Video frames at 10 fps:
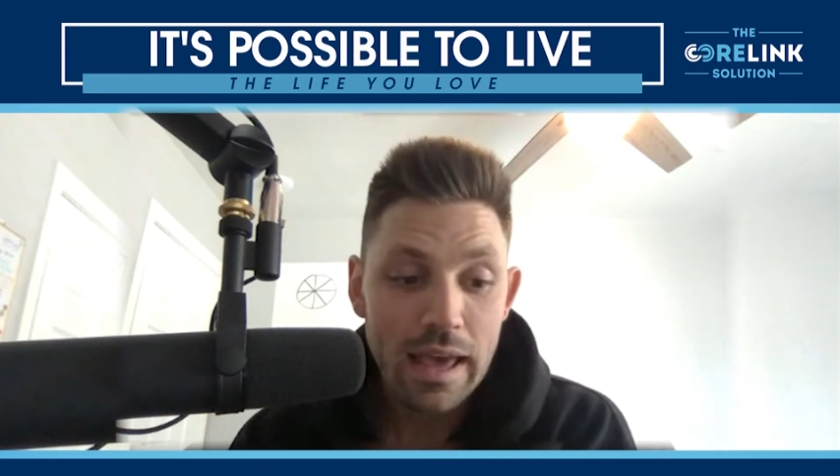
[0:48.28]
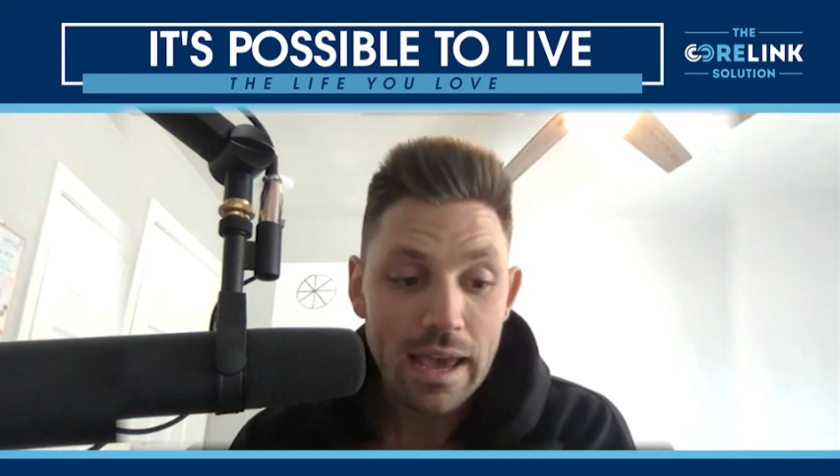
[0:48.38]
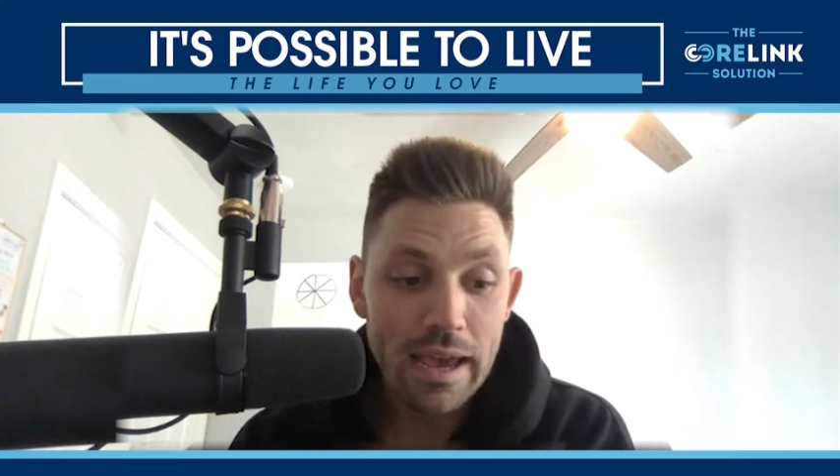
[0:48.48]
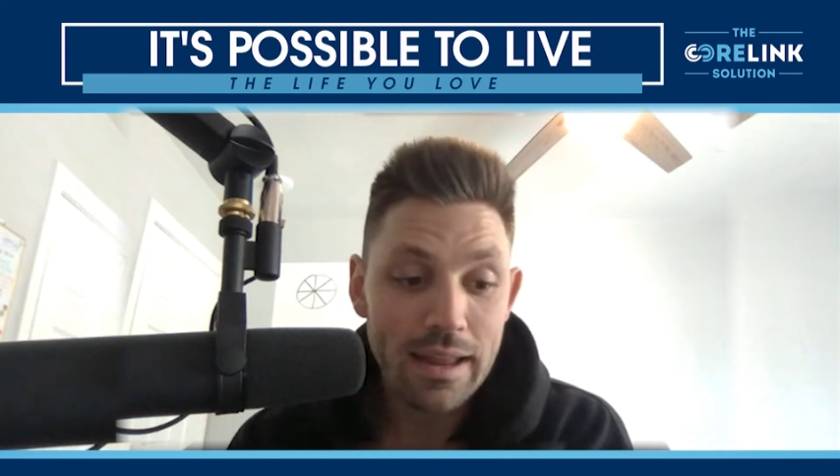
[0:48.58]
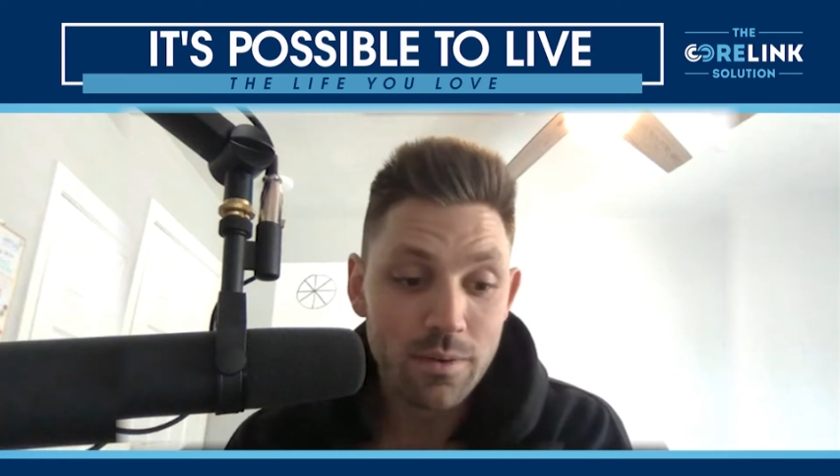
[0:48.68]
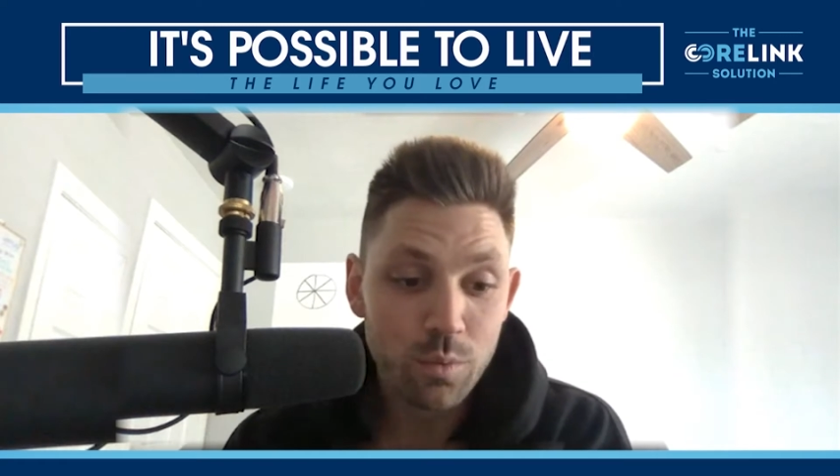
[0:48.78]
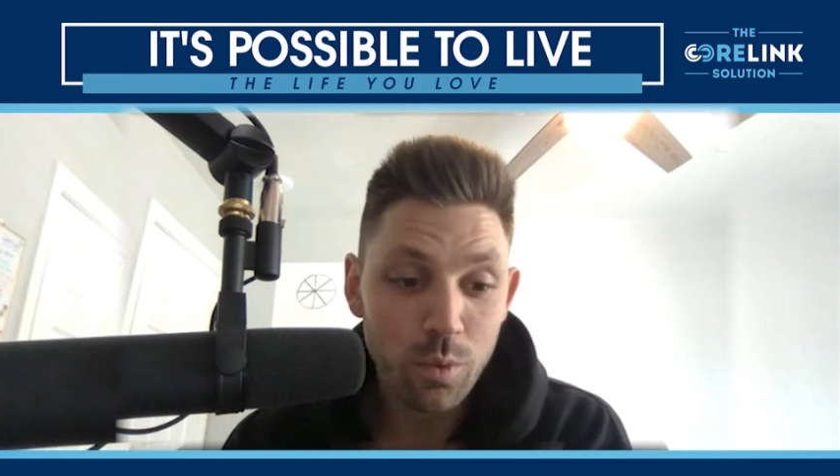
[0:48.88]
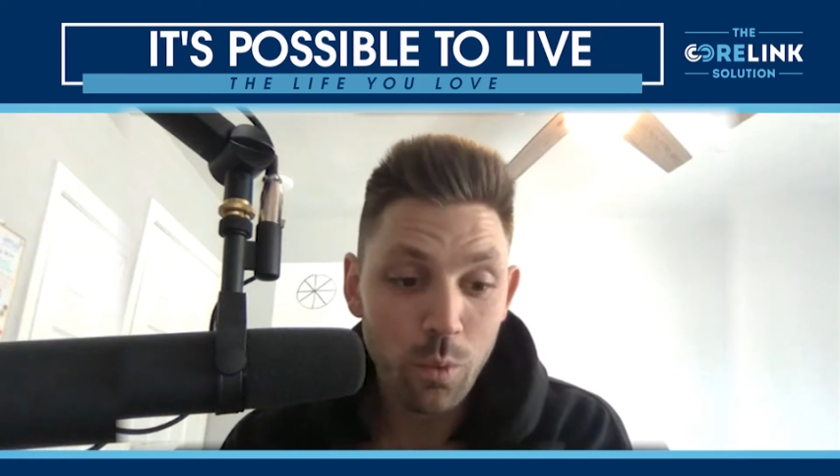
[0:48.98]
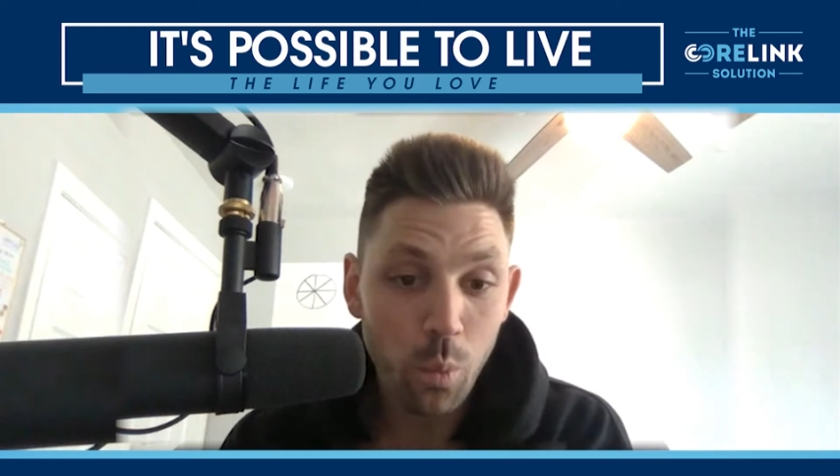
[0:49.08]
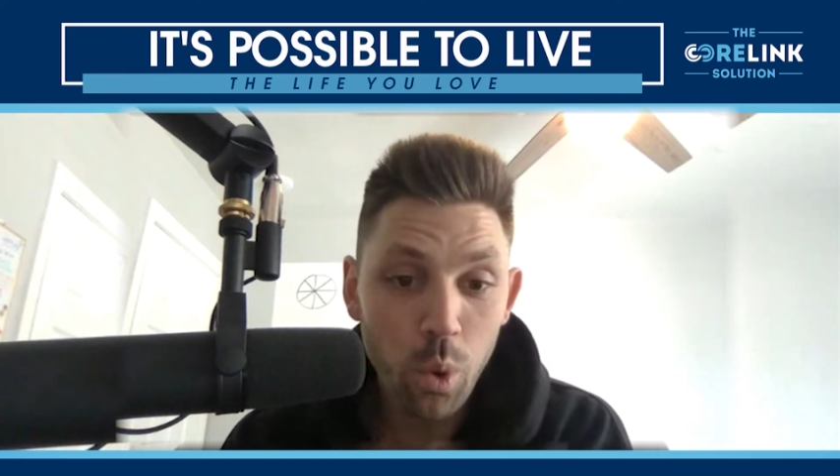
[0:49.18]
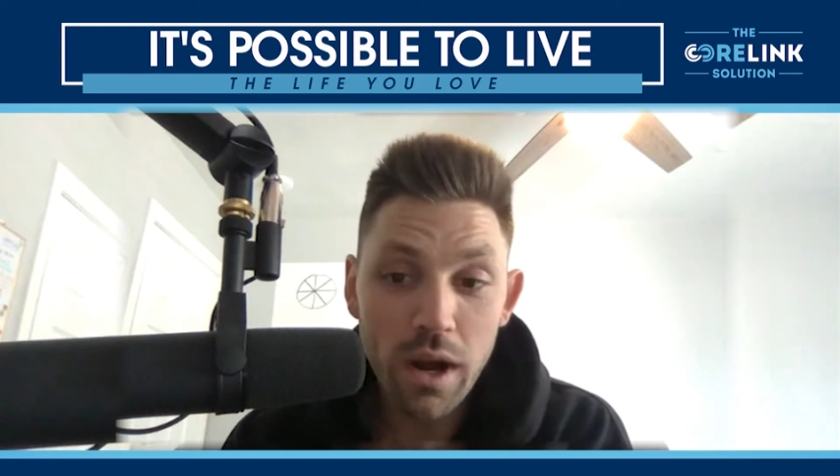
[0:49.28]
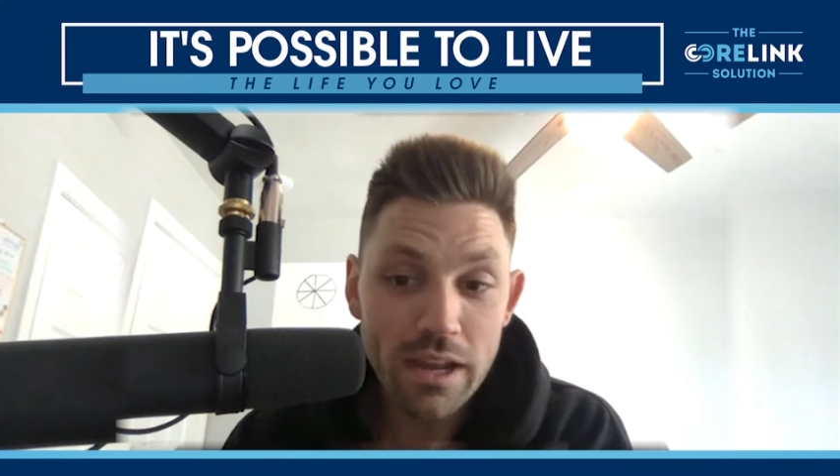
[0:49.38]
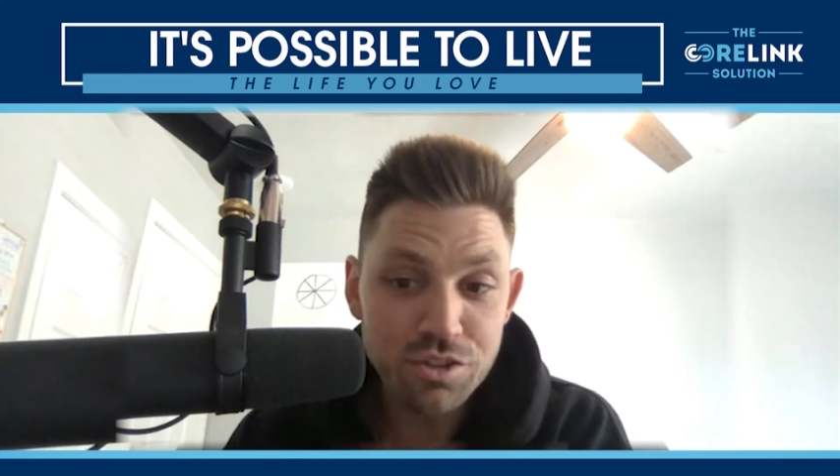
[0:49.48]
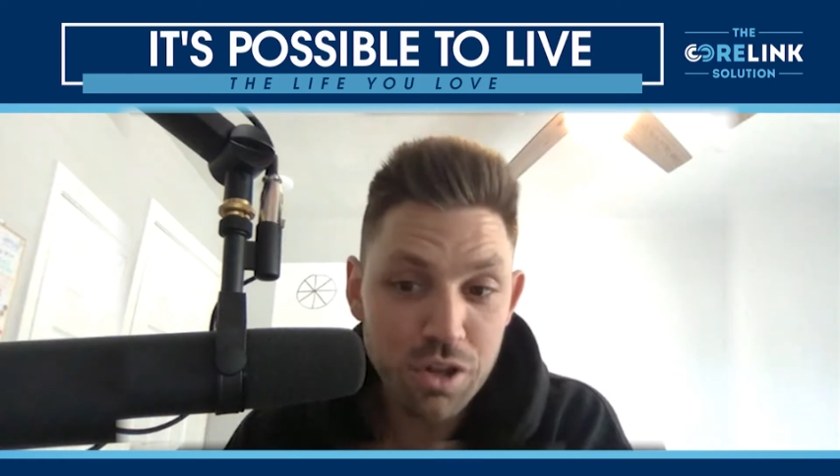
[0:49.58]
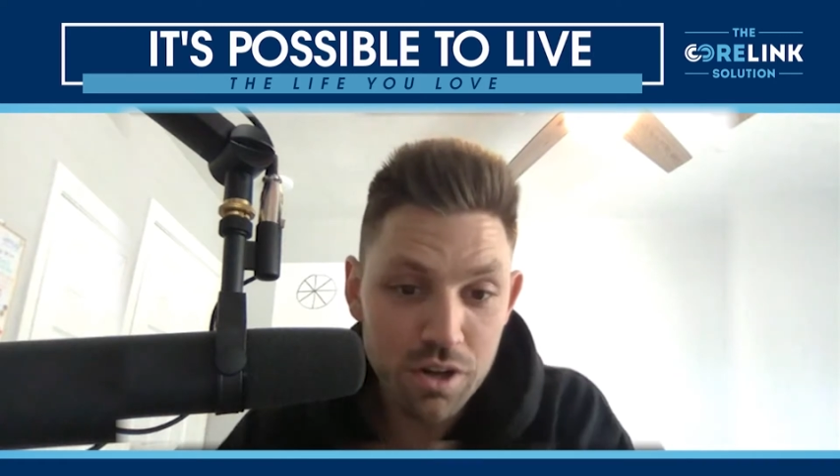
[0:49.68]
And what
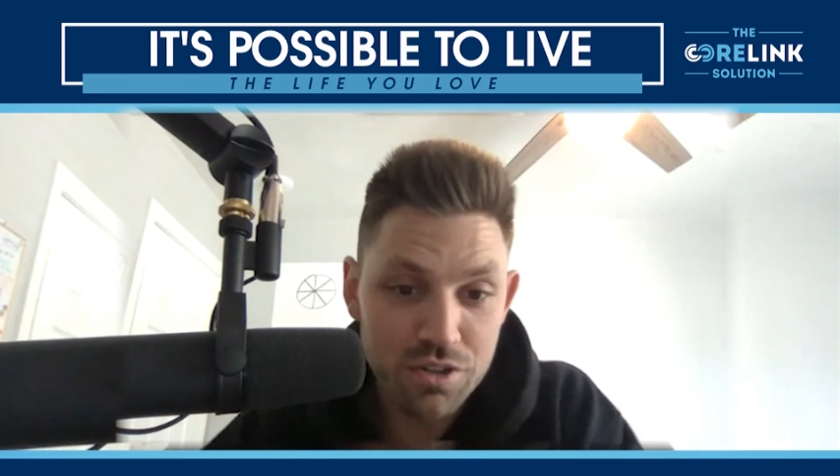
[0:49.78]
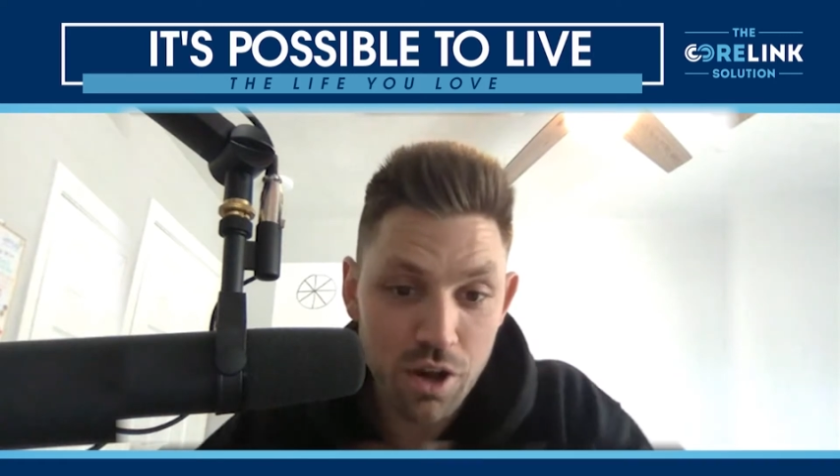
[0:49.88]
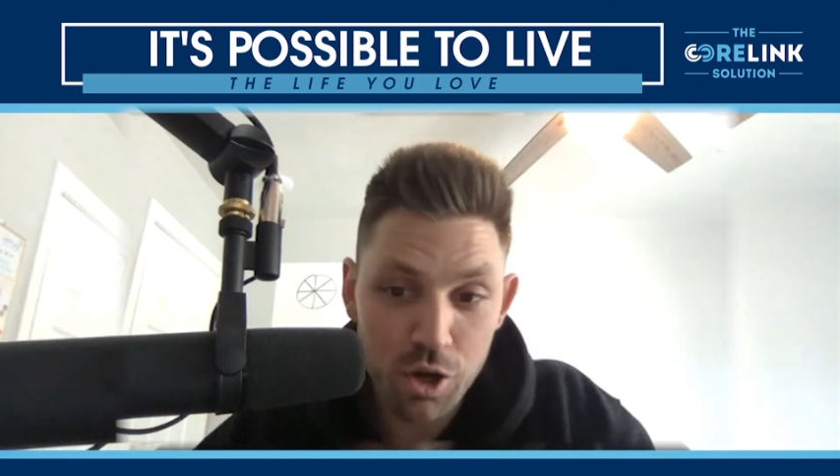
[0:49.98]
I started to